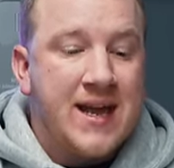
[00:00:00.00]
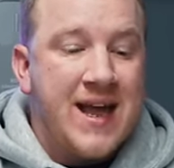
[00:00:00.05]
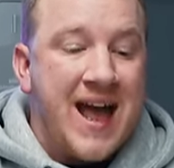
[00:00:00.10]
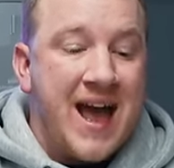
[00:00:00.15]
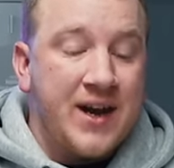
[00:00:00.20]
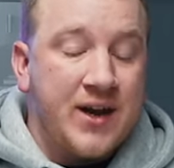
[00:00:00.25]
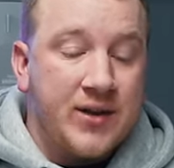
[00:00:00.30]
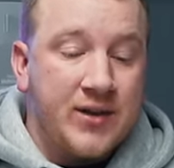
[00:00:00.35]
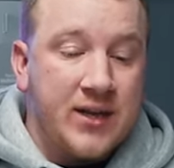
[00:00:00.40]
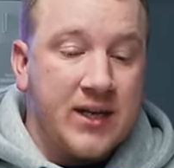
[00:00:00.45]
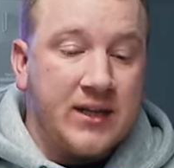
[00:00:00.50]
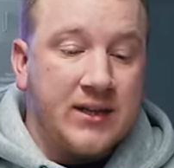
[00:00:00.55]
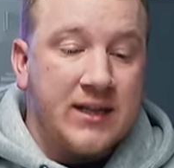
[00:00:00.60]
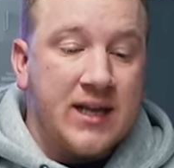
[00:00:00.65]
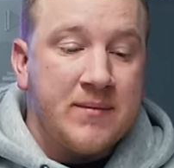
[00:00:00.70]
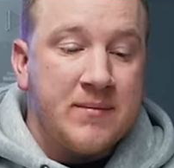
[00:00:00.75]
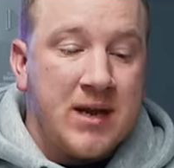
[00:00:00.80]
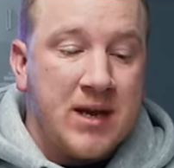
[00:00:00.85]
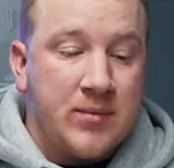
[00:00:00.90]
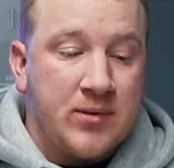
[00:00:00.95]
And I think
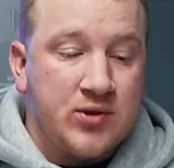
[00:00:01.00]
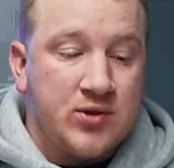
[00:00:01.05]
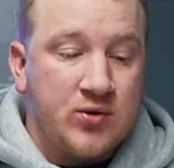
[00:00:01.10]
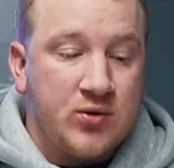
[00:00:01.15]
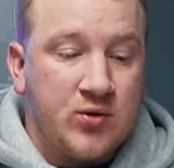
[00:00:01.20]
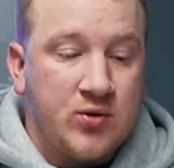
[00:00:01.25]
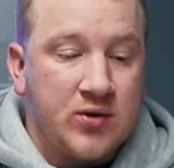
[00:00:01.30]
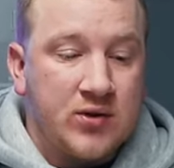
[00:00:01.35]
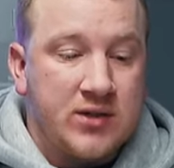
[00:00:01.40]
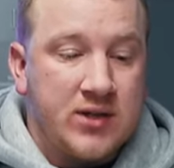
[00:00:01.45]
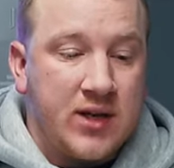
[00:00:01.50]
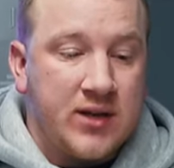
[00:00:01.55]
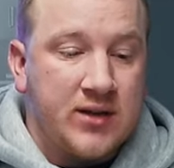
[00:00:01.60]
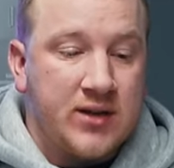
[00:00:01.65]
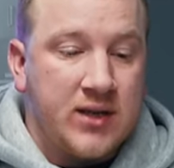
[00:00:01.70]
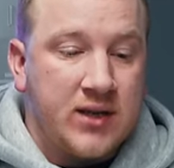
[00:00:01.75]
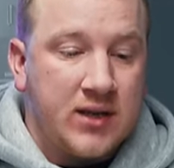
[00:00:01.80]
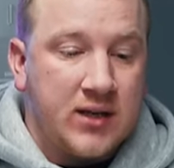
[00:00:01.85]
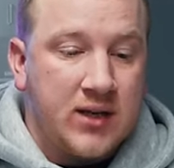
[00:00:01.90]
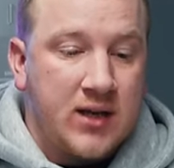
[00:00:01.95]
there may be talks. I
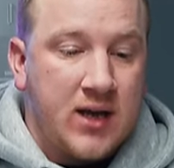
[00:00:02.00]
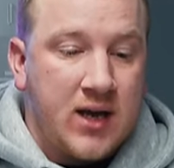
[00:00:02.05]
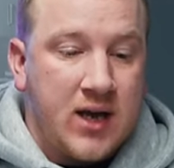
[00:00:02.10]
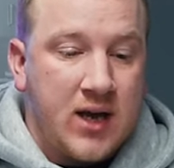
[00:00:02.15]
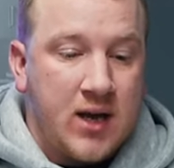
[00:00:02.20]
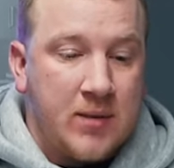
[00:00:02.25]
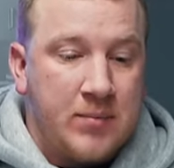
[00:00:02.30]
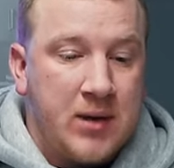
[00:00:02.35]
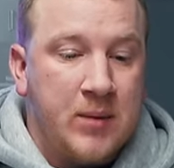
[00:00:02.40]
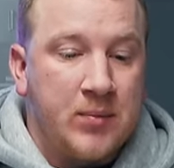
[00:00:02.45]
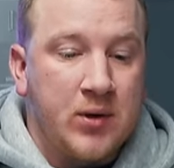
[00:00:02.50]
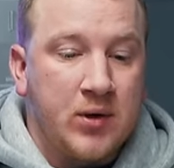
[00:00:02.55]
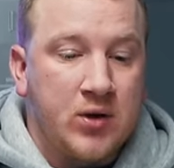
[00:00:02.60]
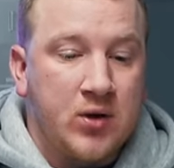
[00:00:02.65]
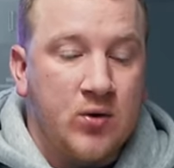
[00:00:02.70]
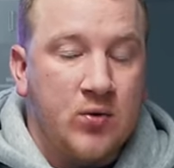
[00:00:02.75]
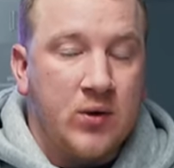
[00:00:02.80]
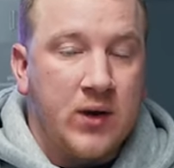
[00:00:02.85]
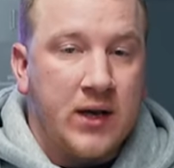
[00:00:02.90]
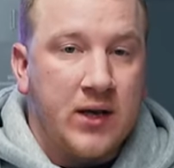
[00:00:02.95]
think people are
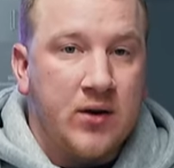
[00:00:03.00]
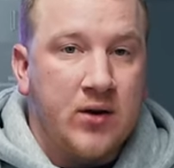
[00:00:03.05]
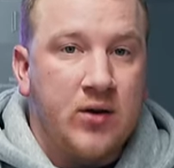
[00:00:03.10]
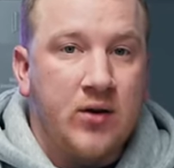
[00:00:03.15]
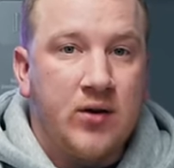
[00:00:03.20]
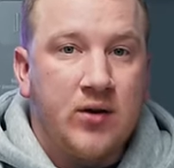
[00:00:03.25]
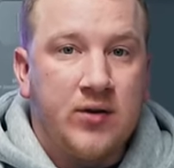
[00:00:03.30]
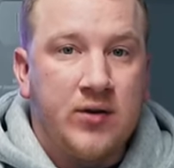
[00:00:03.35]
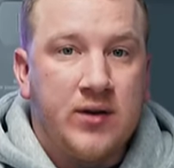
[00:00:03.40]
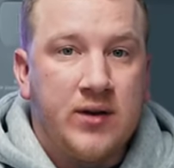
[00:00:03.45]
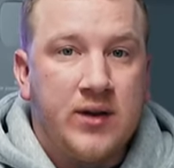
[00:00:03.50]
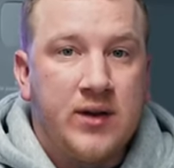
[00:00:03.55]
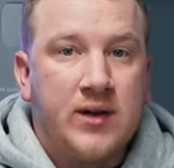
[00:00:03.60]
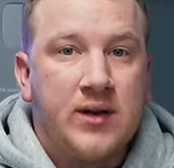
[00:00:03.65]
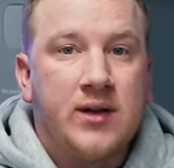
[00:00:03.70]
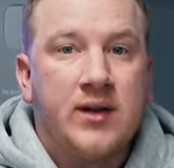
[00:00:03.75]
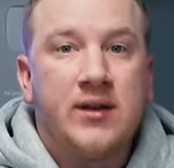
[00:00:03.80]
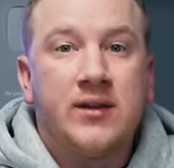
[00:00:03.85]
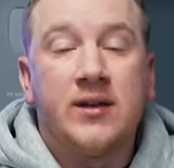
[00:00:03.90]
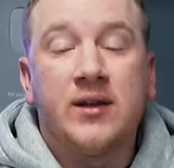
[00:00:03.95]
calling on
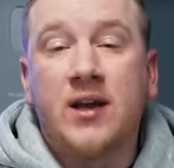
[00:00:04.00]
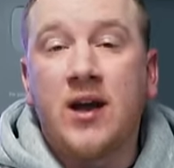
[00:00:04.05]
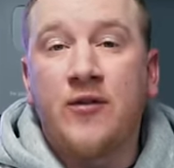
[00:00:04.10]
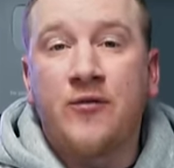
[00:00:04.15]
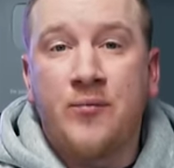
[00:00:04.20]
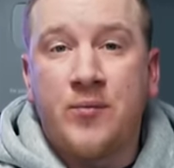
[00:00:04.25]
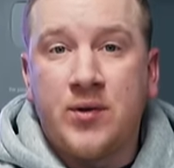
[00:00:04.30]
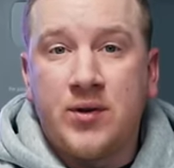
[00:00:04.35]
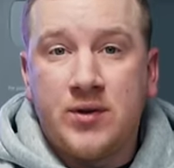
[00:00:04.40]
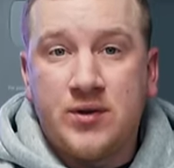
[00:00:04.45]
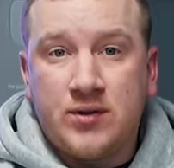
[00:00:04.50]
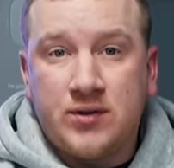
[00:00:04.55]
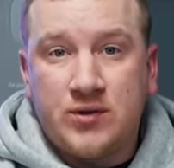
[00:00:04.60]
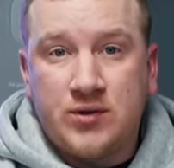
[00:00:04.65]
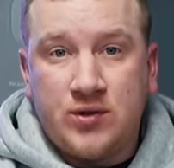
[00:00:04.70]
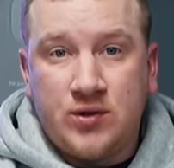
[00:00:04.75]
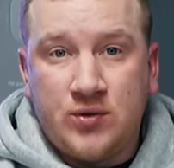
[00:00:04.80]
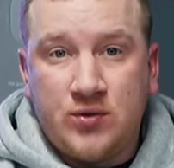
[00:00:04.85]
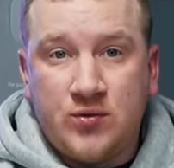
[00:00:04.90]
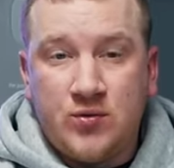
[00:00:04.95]
the government
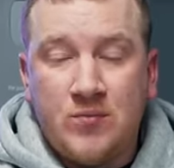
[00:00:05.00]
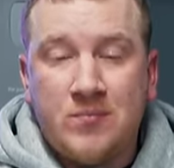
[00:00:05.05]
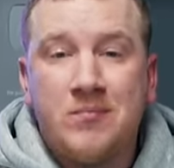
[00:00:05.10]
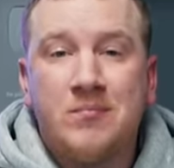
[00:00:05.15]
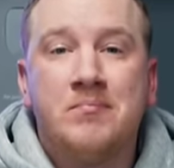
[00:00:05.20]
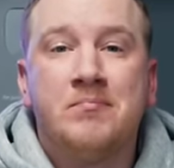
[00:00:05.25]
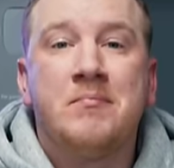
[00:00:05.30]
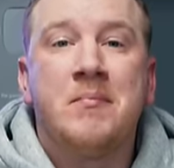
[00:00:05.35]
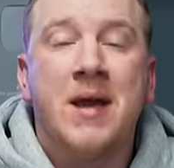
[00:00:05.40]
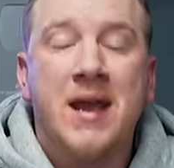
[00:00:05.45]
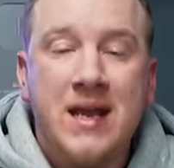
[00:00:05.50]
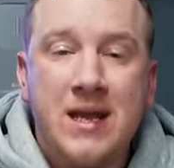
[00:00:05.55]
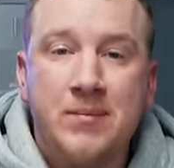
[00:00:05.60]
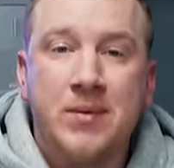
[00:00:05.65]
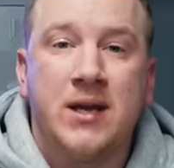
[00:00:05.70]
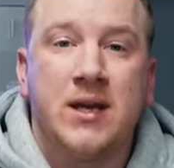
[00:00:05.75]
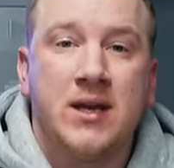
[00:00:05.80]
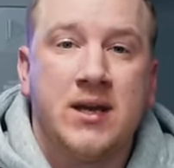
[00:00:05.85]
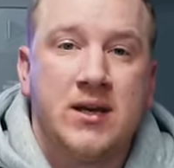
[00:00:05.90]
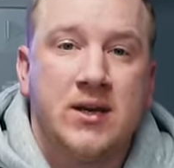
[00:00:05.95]
to
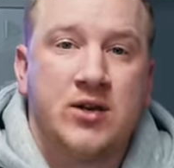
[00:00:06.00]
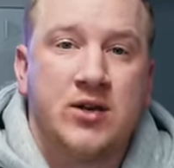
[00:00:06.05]
maybe